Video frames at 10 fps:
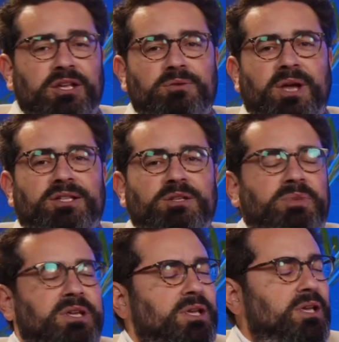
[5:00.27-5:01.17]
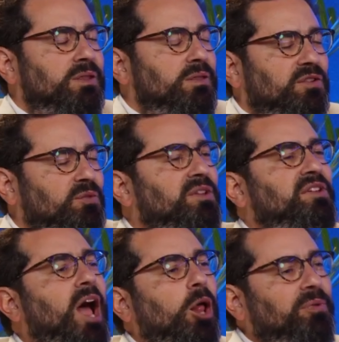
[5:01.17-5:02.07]
you get to be in the Swiss
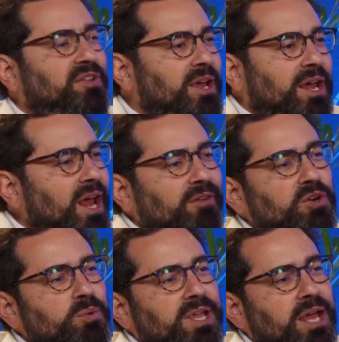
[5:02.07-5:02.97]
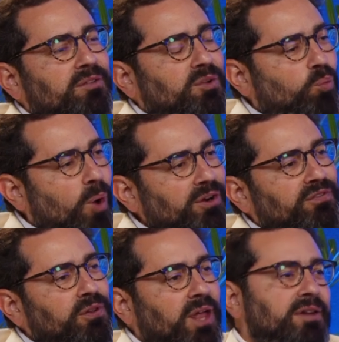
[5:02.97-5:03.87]
Alps every weekend. It's a
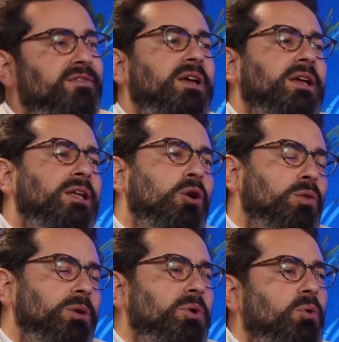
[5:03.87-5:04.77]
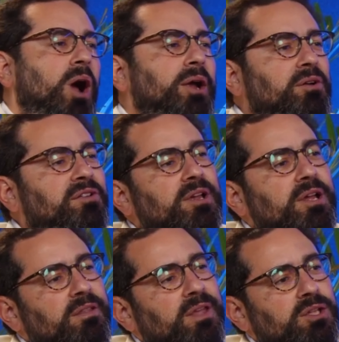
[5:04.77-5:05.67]
wonderful life. It only requires
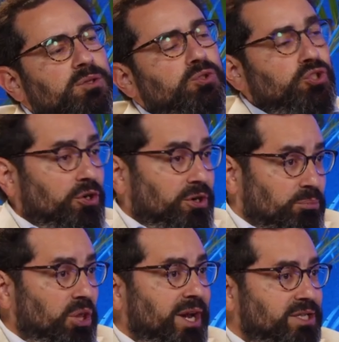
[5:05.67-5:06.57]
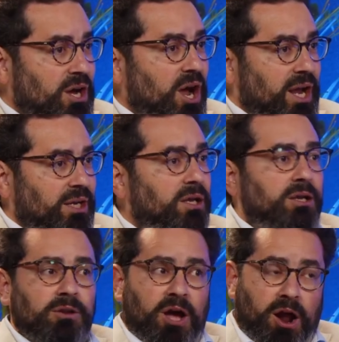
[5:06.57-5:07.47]
that you turn a blind eye.
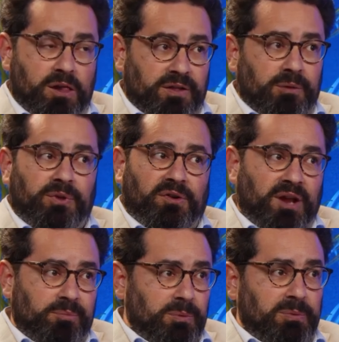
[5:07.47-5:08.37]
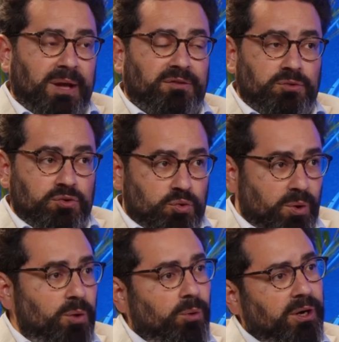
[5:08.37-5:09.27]
Not all of them. There are some diplomats who do
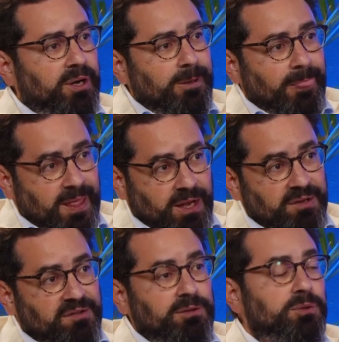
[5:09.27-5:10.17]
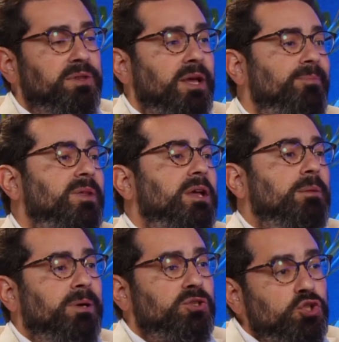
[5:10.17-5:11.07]
great work, and I salute them.
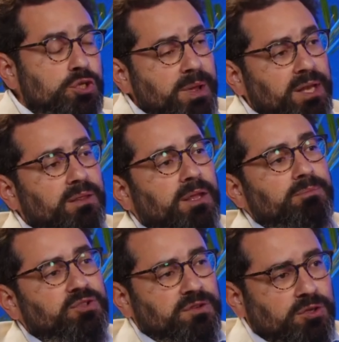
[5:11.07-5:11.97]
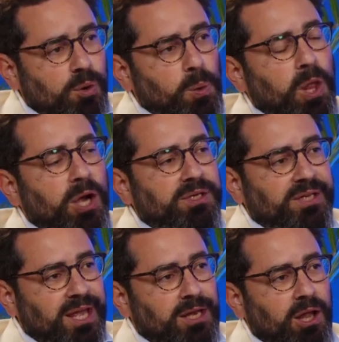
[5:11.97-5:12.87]
But too many of them just go along to
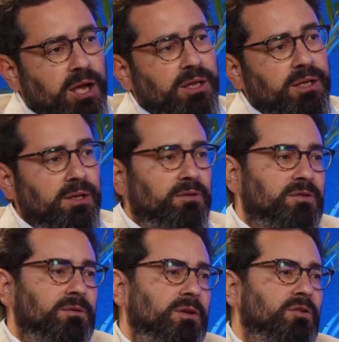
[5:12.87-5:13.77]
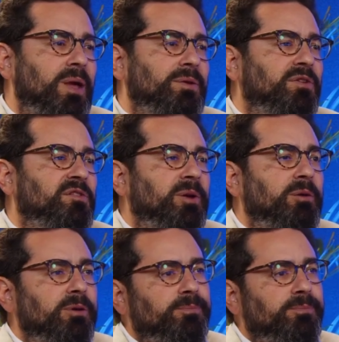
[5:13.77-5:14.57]
get along. It's rather despicable.